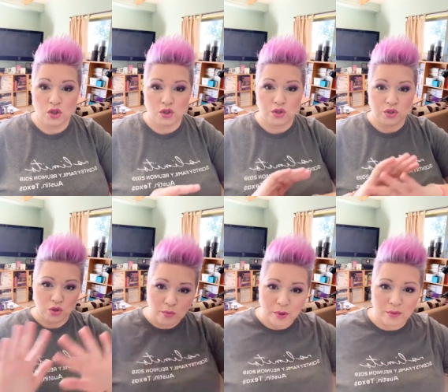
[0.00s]

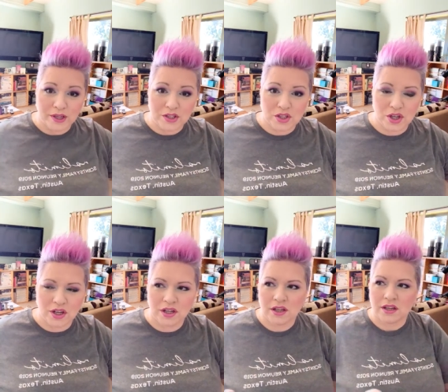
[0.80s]
super rich?
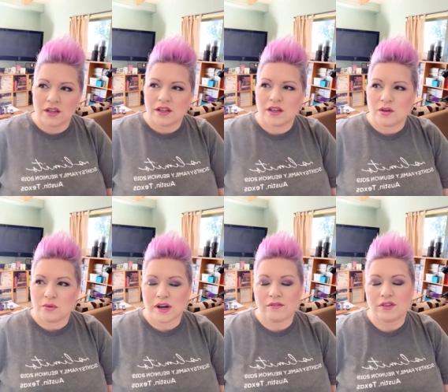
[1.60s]

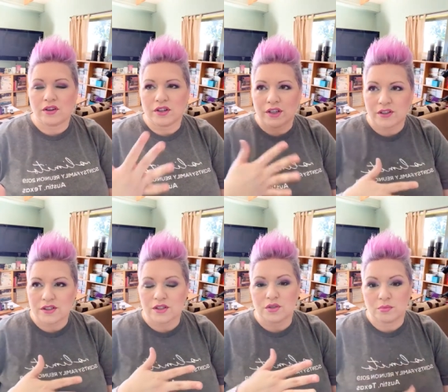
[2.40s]
What I've learned here is
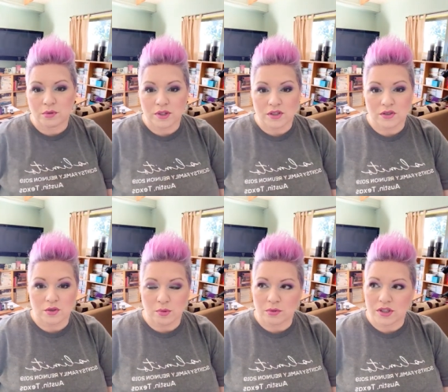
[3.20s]
the super rich are
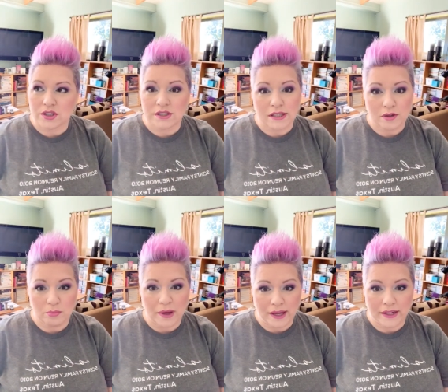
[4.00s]
super rich because they
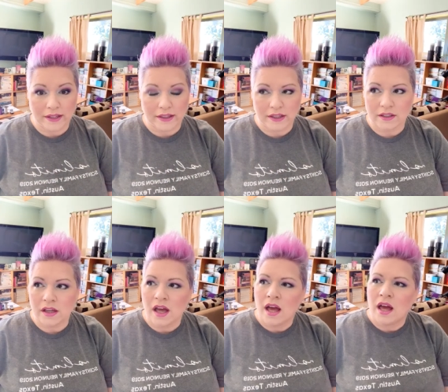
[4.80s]
don't buy anything.
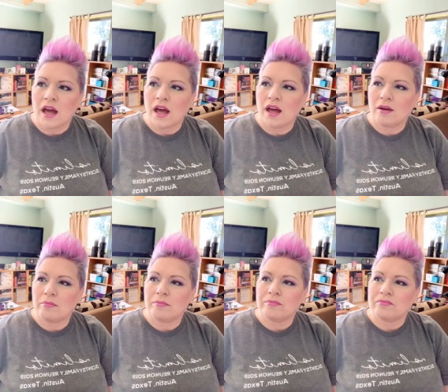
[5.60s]

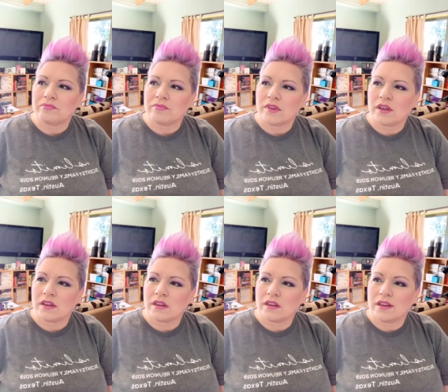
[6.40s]
Um,
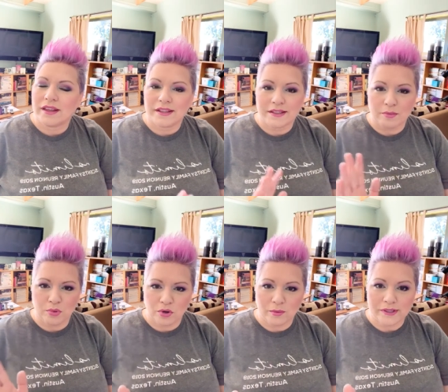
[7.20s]
it's the
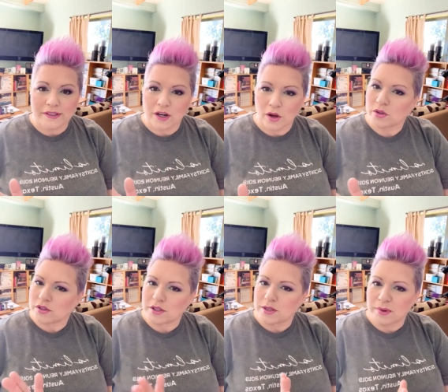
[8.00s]
poor ones that are
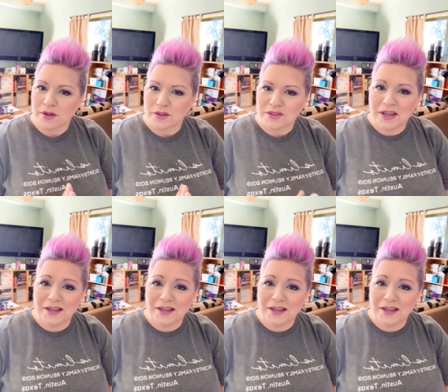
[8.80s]
always the spenders.